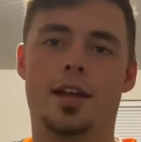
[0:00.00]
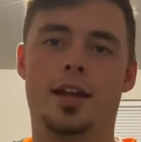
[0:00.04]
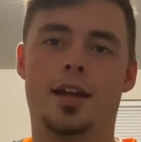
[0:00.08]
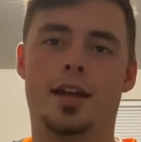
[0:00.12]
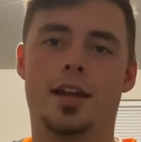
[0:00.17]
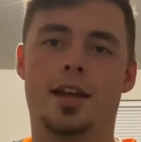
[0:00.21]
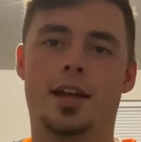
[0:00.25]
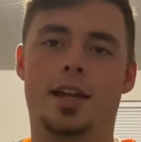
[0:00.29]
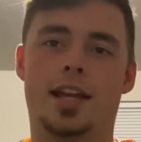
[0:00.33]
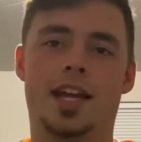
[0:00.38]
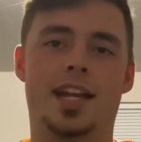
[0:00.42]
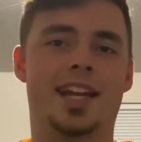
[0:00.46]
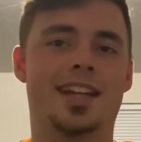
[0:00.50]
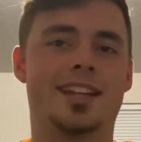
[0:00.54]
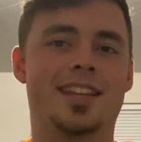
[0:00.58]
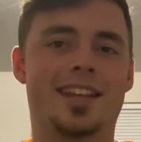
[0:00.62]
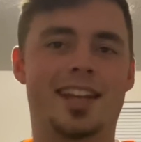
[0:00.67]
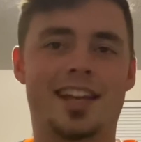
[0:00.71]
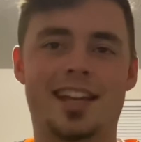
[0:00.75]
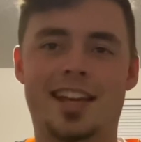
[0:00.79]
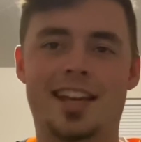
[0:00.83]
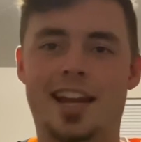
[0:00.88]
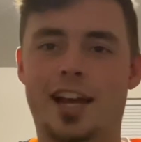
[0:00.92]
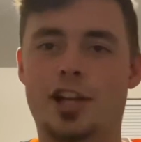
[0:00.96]
can get the
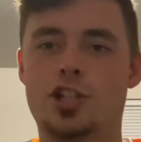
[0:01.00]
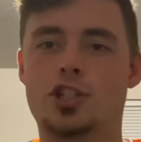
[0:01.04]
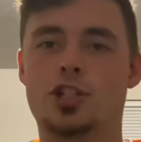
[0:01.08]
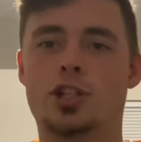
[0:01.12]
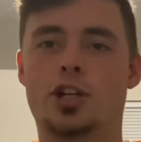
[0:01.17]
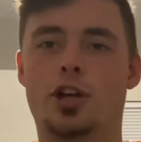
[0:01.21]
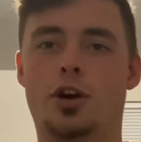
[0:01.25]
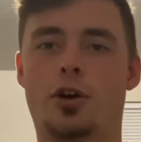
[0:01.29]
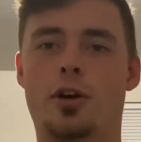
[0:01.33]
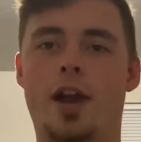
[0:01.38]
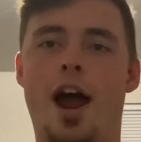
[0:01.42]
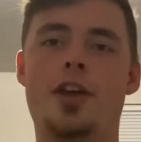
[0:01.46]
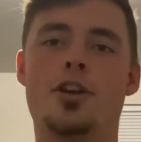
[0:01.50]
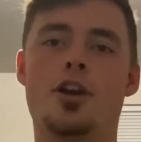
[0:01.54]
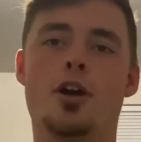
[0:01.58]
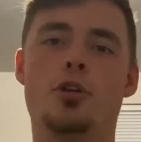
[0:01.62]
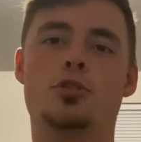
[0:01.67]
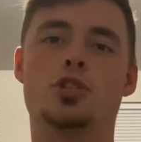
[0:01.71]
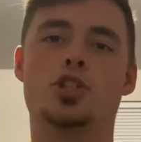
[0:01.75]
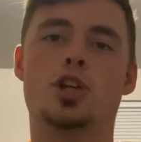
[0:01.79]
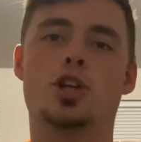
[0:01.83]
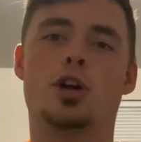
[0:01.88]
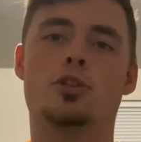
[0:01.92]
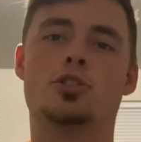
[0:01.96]
connection going. I know
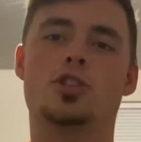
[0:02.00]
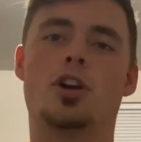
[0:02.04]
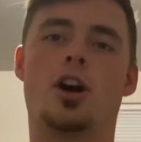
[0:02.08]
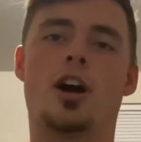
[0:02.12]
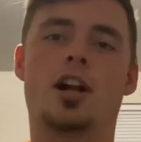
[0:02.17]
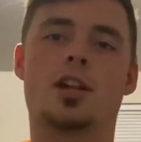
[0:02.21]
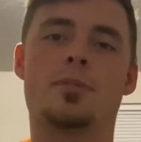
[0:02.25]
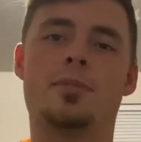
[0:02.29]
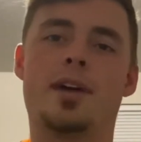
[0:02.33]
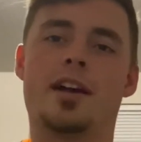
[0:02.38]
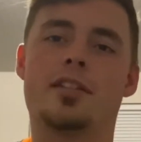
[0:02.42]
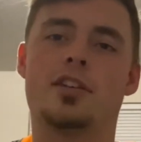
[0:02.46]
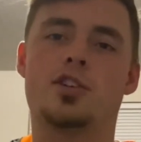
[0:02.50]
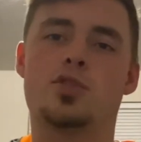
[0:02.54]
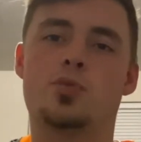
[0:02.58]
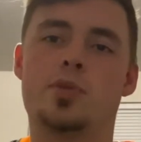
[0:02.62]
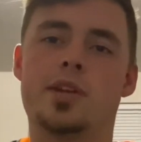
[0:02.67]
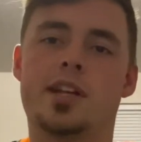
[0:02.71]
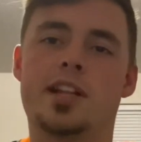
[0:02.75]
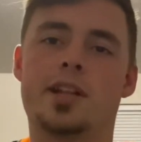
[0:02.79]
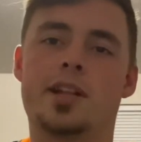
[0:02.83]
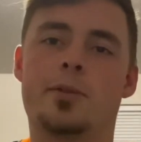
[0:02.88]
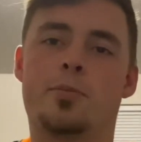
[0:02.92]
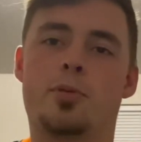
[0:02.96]
Joe talked about this
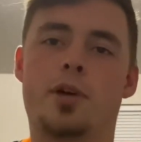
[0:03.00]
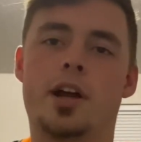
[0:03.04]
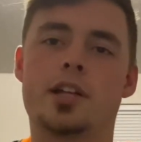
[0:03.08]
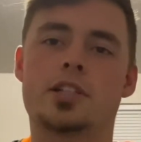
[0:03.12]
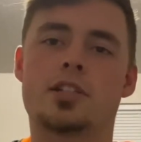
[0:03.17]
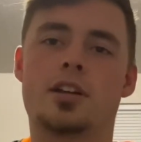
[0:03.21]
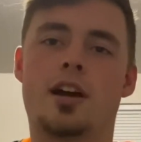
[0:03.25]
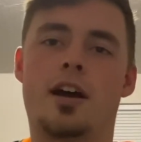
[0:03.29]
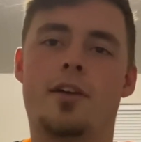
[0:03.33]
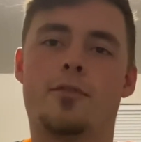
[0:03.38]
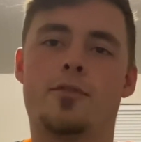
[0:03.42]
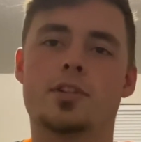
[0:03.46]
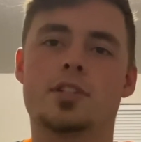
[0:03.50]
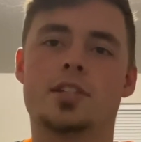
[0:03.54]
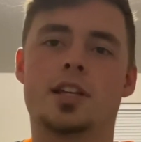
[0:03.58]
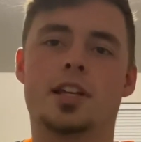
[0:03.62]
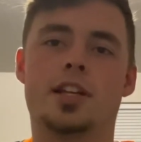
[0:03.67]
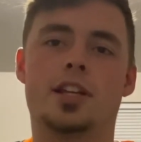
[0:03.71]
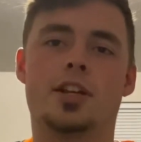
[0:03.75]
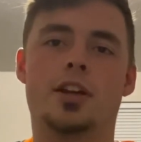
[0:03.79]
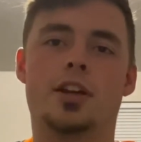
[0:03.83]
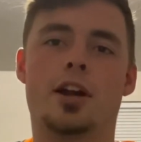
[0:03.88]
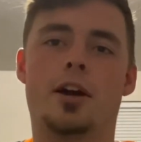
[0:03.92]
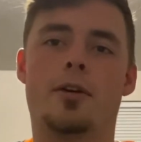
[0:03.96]
week in the press conference
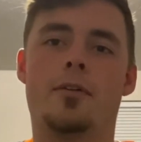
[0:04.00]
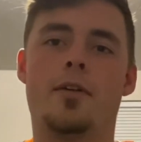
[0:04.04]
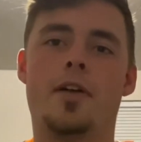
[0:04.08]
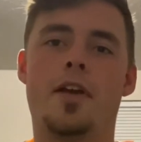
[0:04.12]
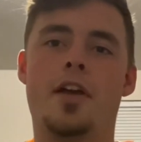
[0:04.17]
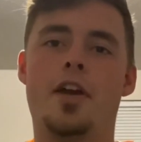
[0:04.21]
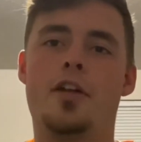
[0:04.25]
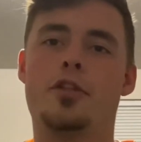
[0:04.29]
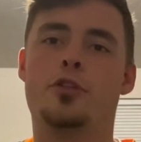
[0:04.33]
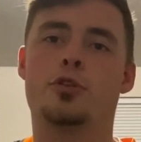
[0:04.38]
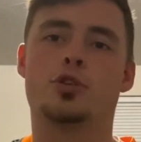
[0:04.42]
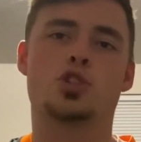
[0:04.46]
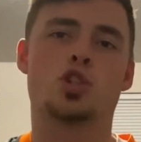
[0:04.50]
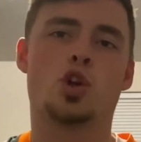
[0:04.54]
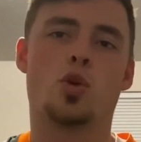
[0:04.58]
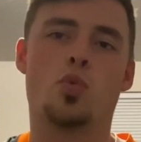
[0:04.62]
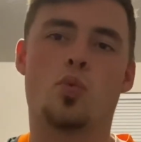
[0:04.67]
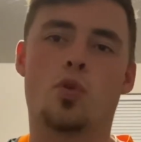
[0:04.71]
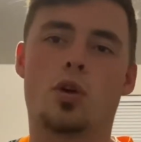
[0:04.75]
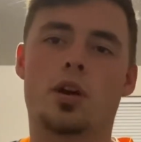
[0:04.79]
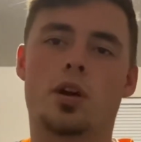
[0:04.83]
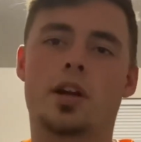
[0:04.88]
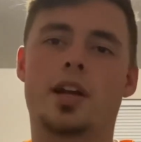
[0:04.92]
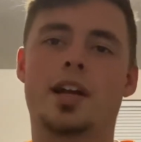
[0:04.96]
that, they're still
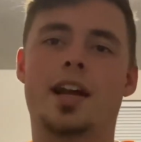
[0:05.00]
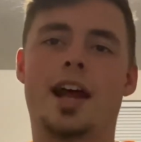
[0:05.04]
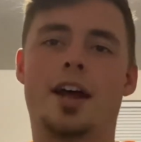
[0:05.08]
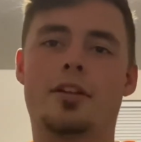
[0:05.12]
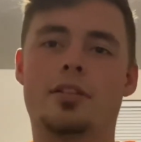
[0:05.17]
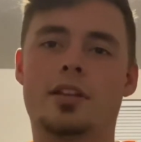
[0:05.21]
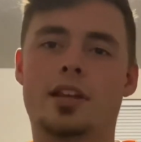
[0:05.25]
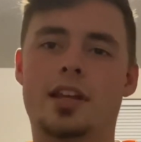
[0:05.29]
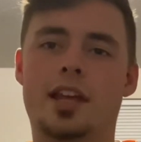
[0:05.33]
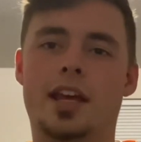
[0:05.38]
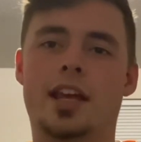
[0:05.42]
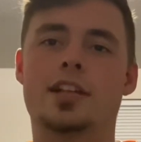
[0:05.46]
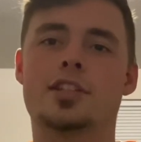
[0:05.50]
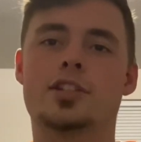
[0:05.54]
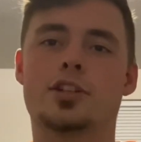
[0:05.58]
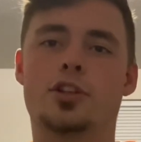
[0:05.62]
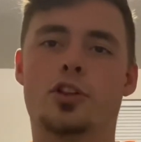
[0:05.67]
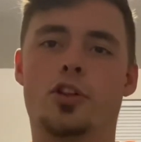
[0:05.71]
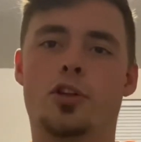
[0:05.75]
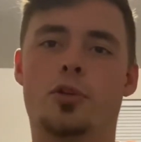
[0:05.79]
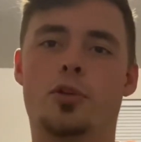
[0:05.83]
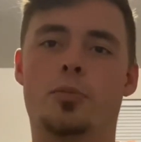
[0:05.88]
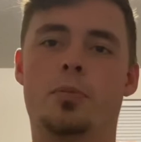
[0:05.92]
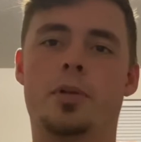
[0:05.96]
working out the kinks a
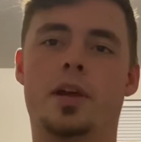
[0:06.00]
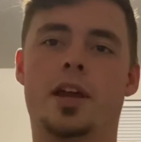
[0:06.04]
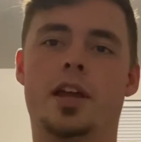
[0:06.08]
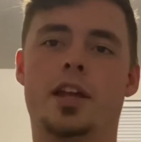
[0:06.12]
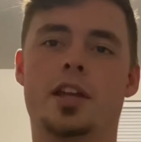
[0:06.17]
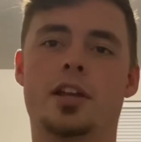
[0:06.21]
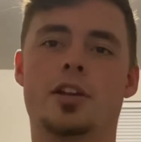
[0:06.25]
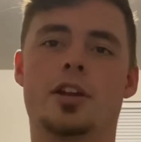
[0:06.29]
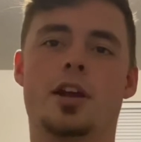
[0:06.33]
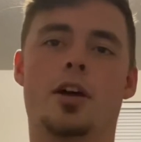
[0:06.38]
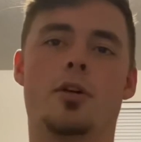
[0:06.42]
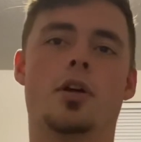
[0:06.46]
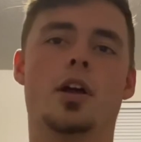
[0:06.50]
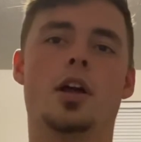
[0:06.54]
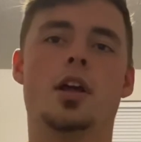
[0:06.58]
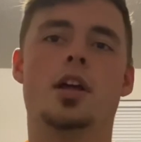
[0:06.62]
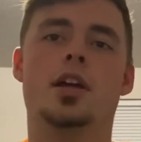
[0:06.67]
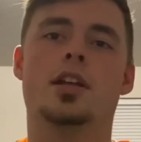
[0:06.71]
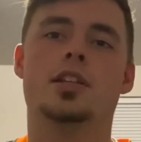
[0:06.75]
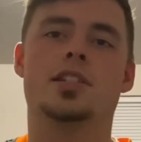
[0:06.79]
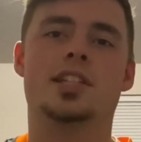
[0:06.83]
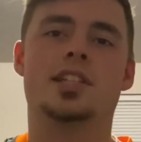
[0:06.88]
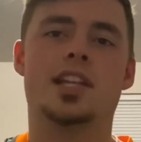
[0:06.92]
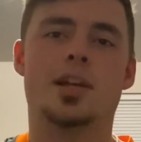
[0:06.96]
little bit,
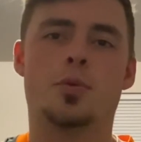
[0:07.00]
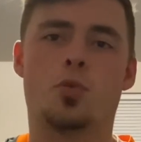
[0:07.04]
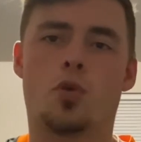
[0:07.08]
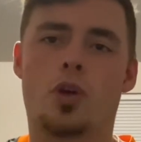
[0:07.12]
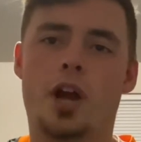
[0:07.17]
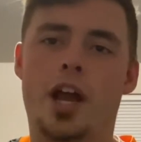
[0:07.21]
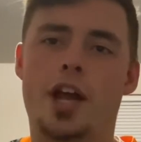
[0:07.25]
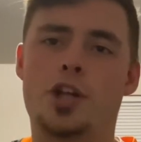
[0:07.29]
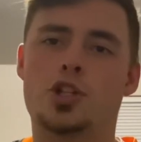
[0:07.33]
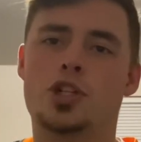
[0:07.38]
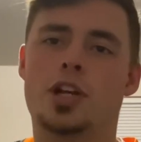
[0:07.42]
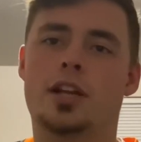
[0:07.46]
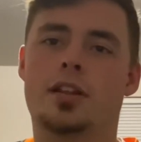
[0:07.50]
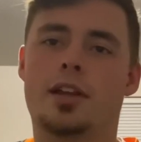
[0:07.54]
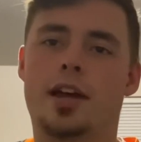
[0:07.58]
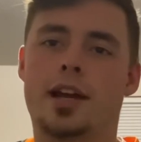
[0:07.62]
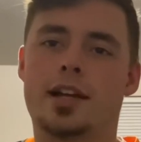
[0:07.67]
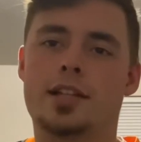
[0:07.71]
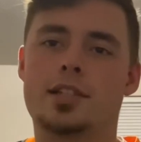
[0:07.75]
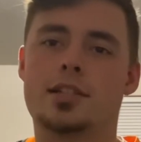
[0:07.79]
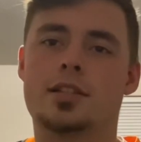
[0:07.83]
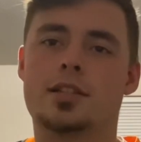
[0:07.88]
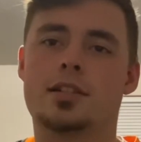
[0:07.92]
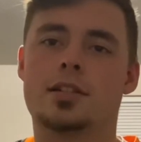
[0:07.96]
seeing where A.J.
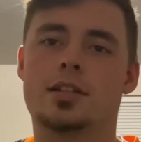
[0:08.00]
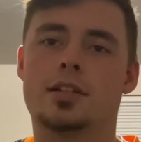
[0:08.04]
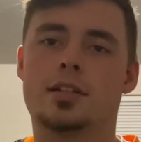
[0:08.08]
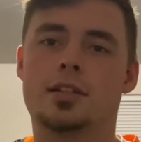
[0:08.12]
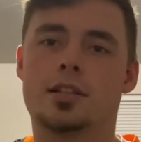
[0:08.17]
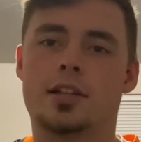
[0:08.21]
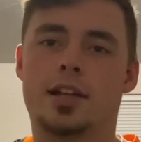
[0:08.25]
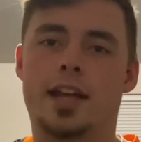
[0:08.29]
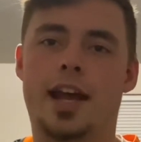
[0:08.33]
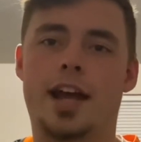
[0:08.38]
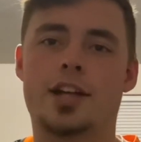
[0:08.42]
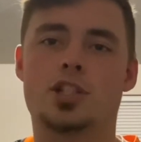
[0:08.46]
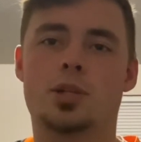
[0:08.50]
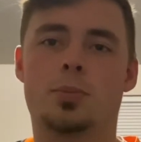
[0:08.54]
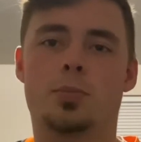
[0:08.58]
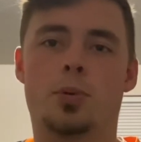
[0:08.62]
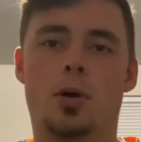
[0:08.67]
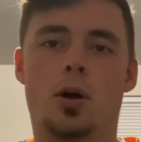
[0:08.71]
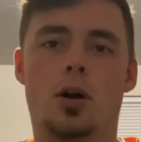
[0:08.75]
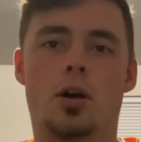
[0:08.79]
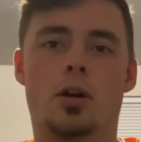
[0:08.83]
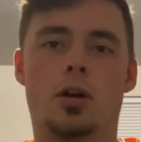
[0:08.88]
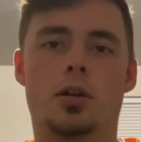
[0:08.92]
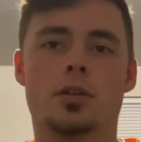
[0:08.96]
likes to catch the
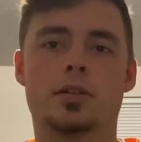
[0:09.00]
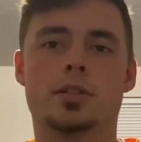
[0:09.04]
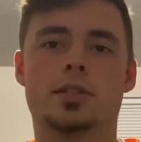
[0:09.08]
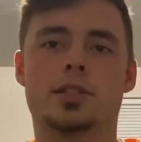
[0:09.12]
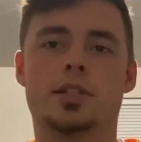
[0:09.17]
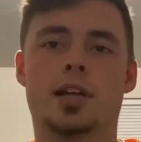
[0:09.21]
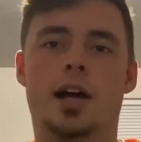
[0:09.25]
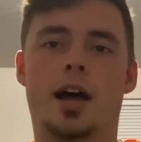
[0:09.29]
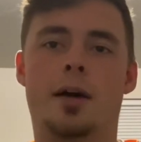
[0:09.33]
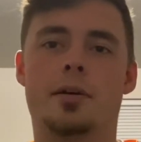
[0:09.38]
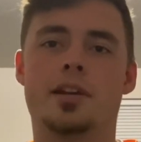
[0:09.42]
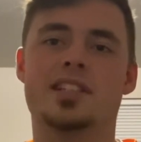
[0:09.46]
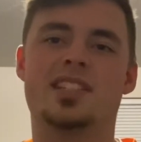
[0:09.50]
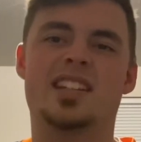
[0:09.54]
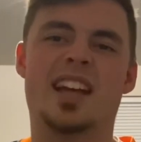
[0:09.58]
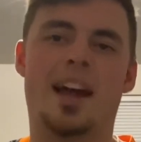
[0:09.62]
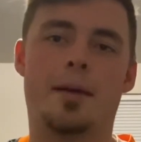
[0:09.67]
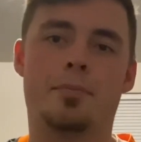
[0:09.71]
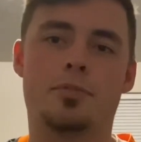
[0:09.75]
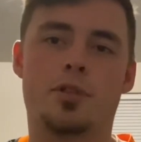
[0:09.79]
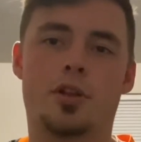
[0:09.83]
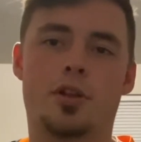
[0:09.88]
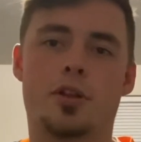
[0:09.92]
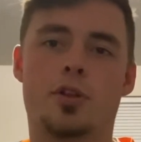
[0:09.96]
balls, his
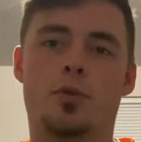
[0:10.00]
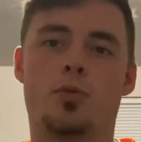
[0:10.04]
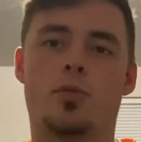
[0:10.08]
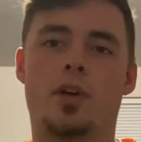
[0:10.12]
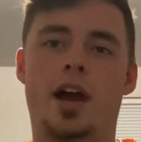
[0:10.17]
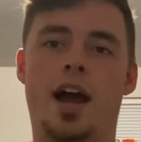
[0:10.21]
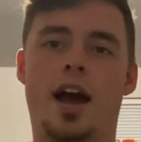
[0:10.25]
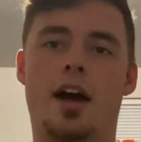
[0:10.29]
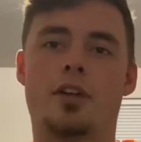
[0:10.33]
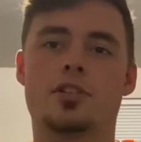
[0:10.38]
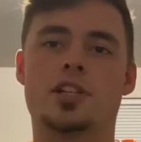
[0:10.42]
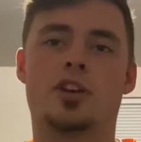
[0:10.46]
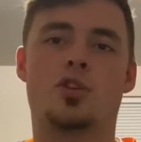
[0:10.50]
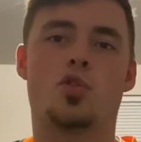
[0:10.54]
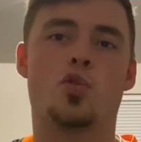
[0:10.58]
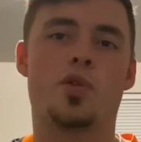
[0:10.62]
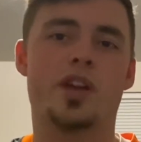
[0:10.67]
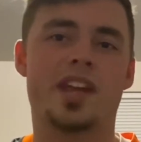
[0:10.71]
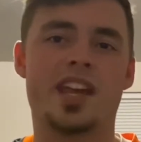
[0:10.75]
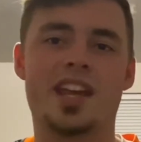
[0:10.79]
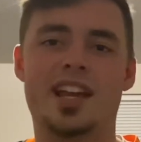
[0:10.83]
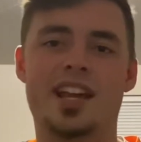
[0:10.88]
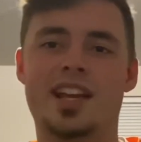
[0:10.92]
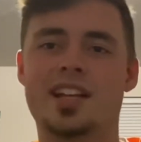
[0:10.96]
depth on the routes, how
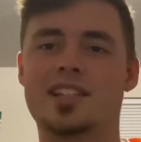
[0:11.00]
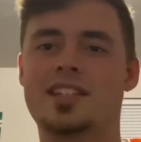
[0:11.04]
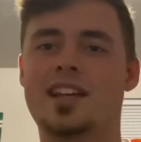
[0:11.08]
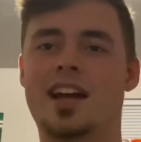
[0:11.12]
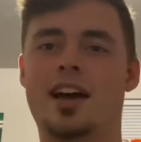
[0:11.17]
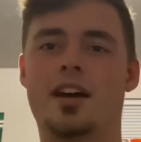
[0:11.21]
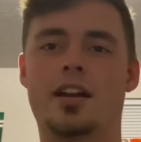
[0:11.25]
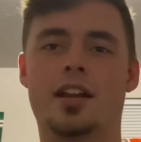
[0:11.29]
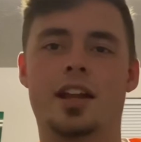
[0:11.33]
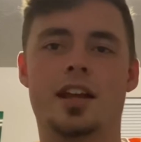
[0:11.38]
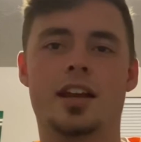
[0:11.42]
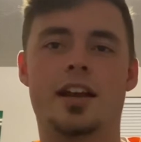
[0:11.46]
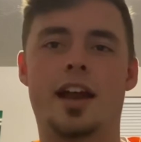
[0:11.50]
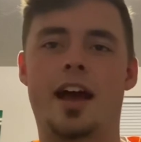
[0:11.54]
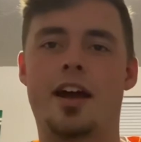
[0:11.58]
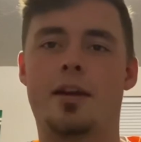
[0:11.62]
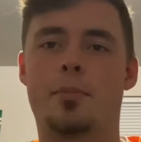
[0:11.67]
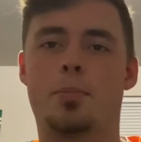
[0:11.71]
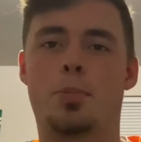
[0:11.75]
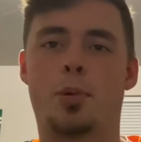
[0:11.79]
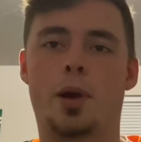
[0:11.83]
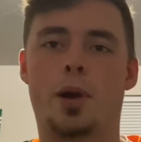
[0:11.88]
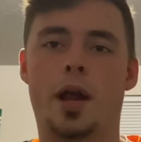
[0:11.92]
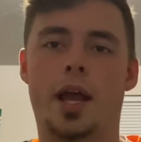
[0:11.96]
quick he gets out in and out
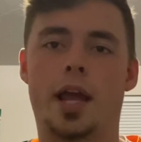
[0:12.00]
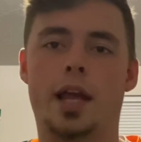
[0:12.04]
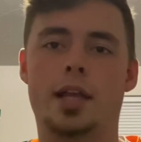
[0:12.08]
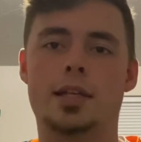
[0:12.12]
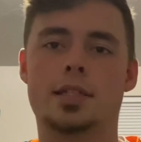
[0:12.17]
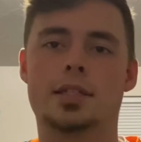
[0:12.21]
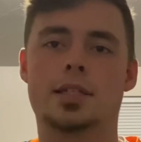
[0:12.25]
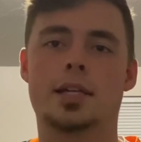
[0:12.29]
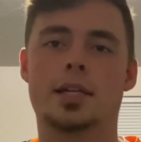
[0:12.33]
of breaks.